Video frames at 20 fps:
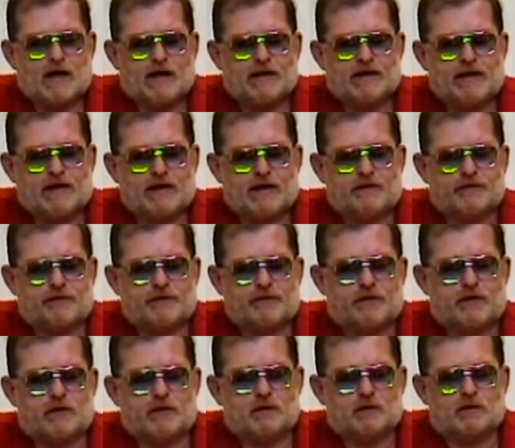I can't
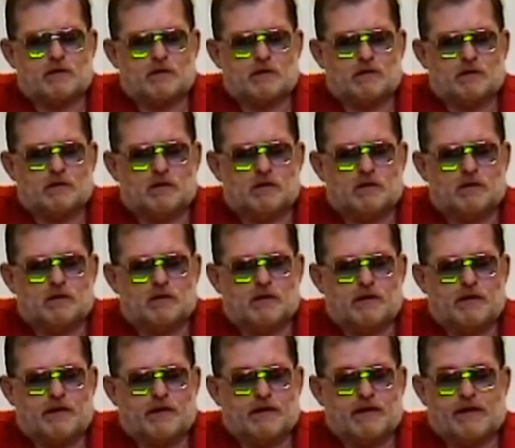think,
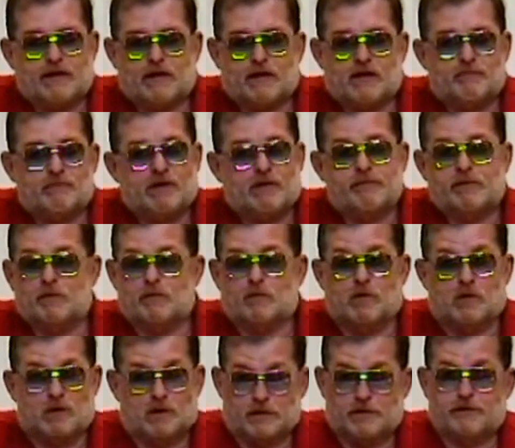and I might be
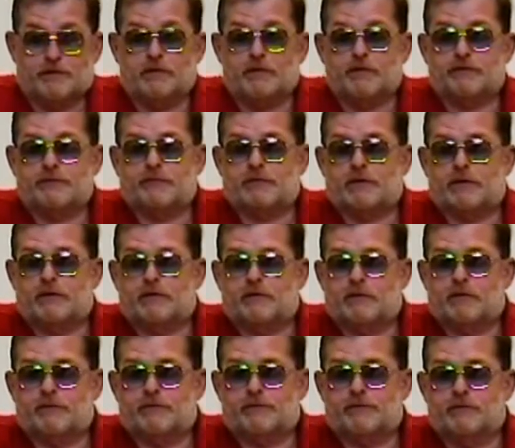wrong on this,
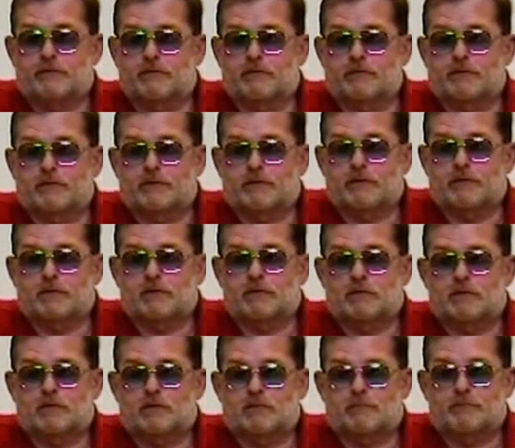and certainly
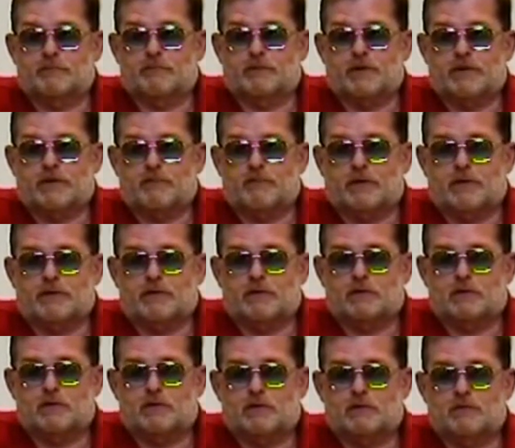Mike might
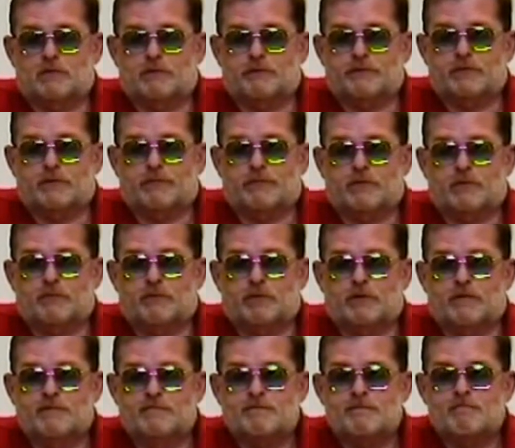know something, but
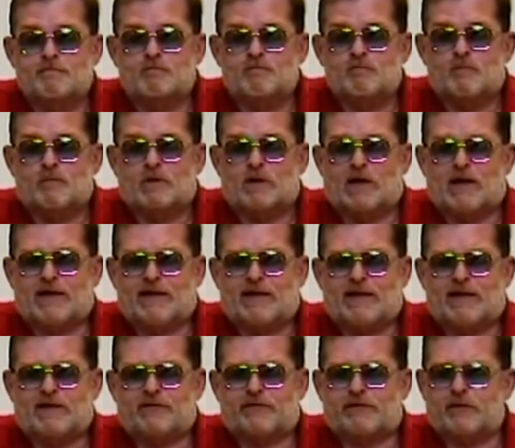I
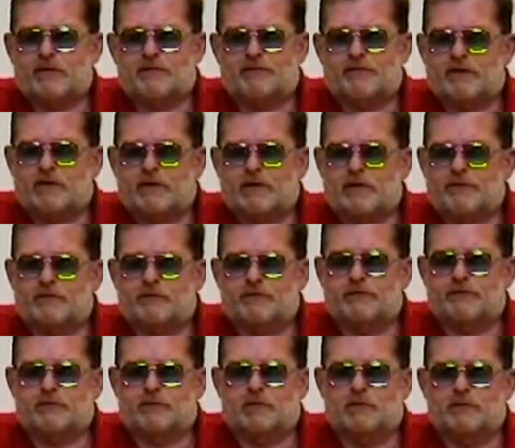can't think of any other
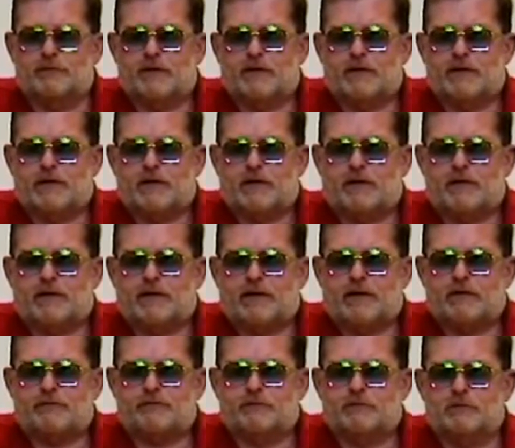show that had a
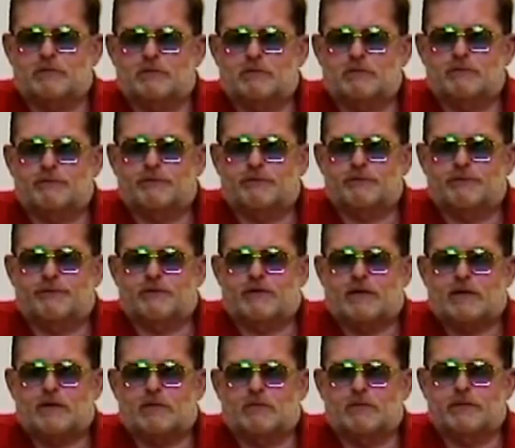national
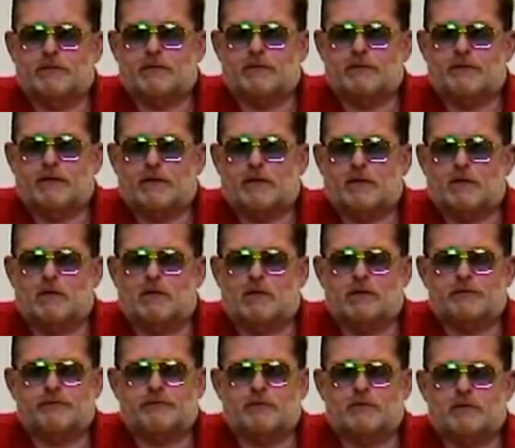following that
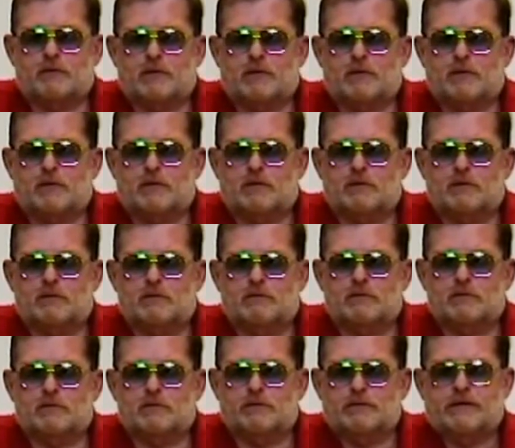lost
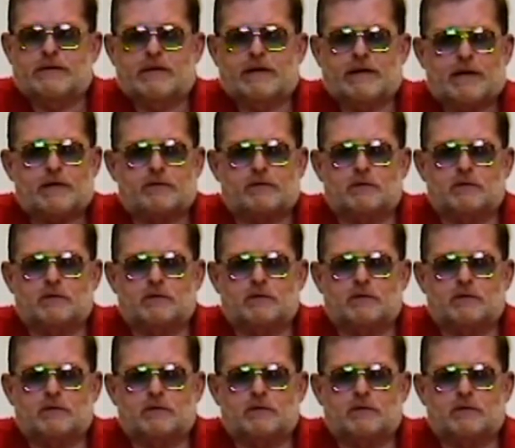a lead actor.